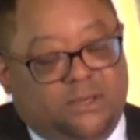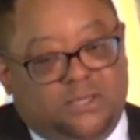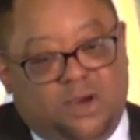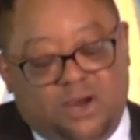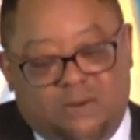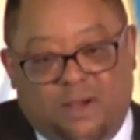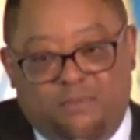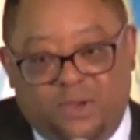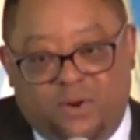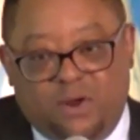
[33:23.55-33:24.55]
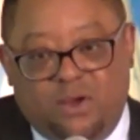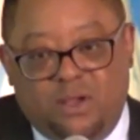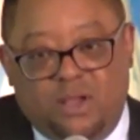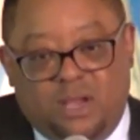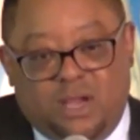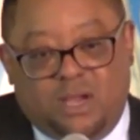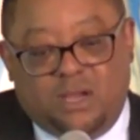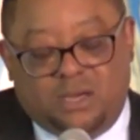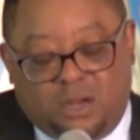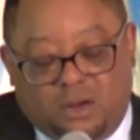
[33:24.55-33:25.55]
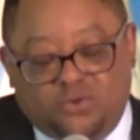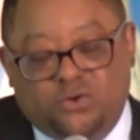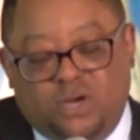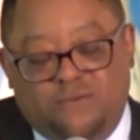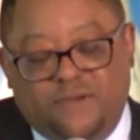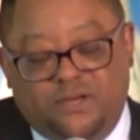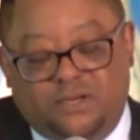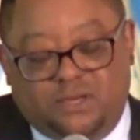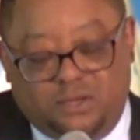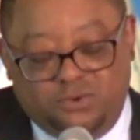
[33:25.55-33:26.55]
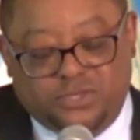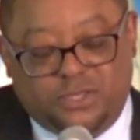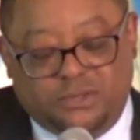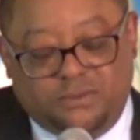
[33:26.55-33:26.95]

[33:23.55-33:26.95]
talking about building a culture of inclusion,